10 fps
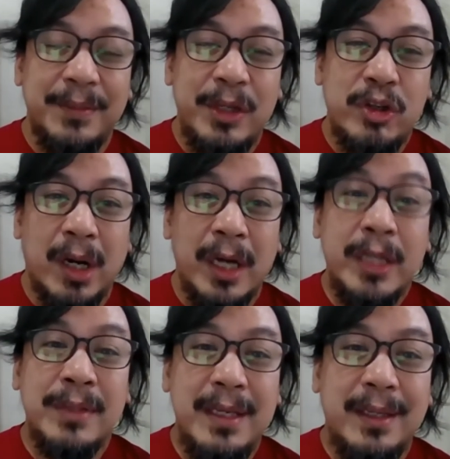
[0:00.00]
which are
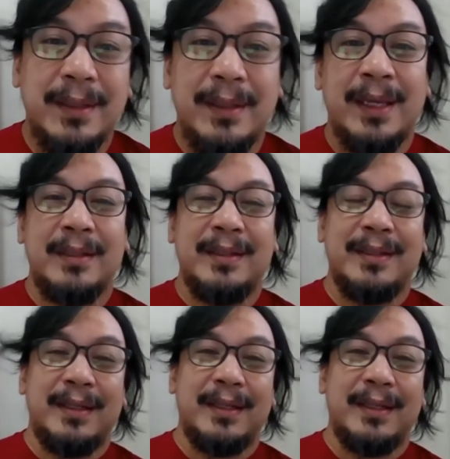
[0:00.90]
unique and